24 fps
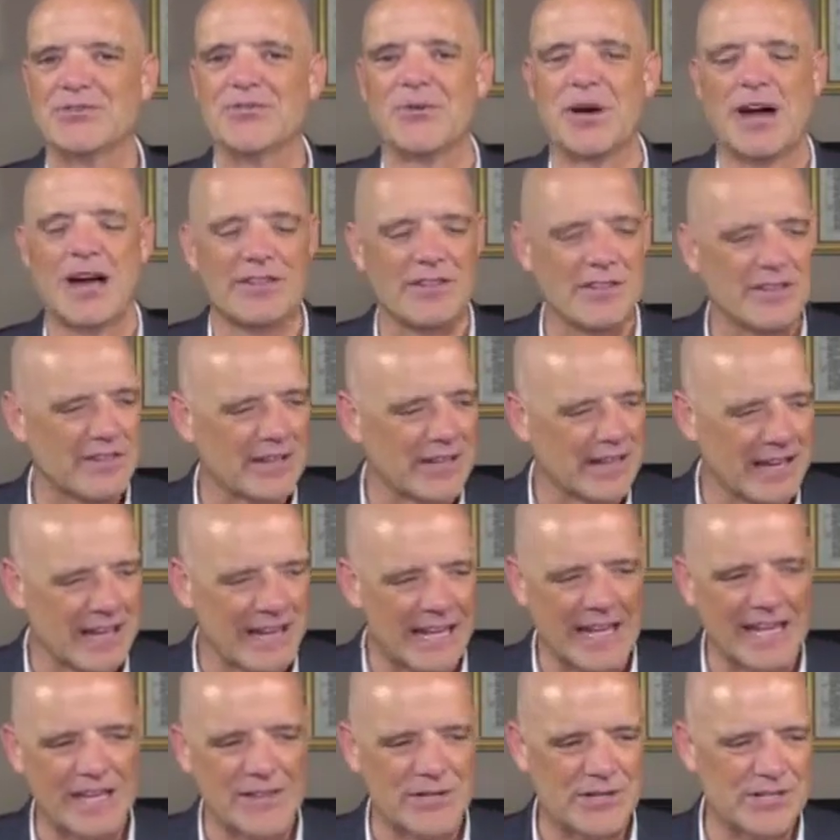rather than
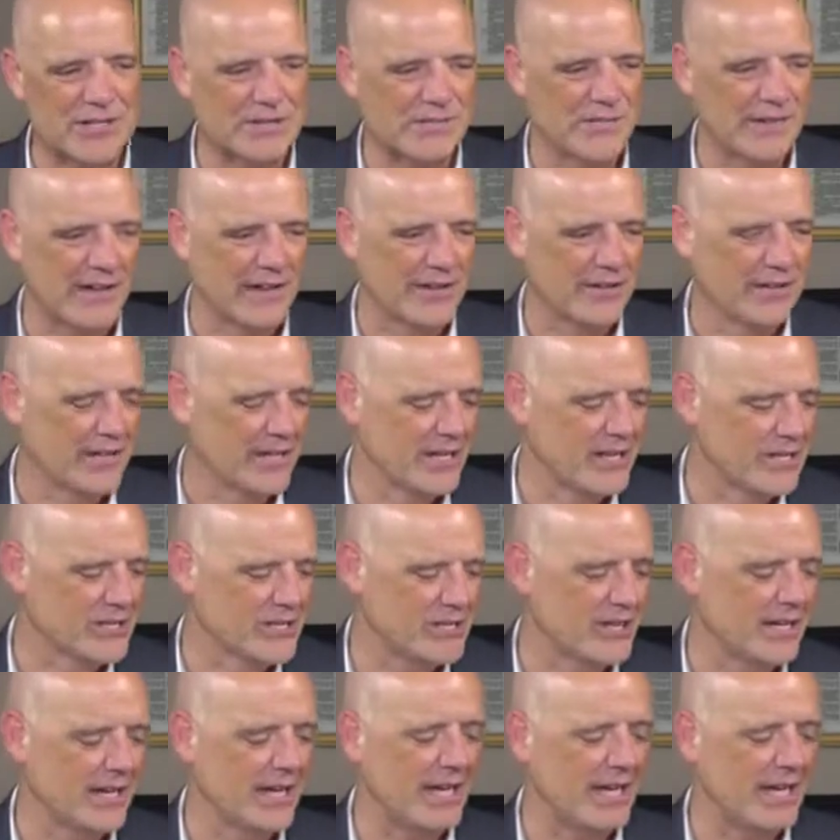lay this foundation